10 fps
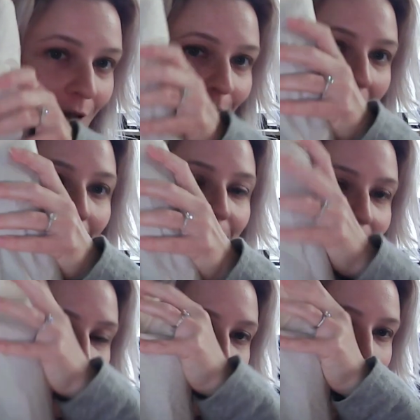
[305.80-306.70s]
wrapped. I
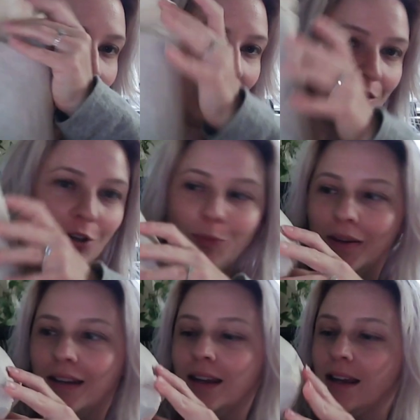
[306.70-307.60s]
just pulled this
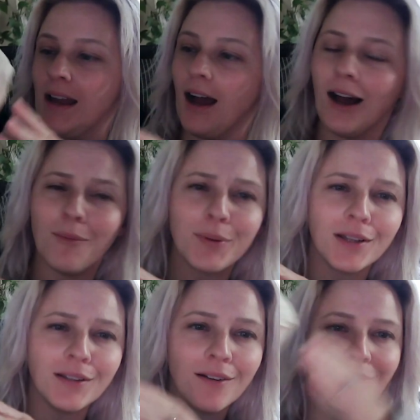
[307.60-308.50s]
open. But I love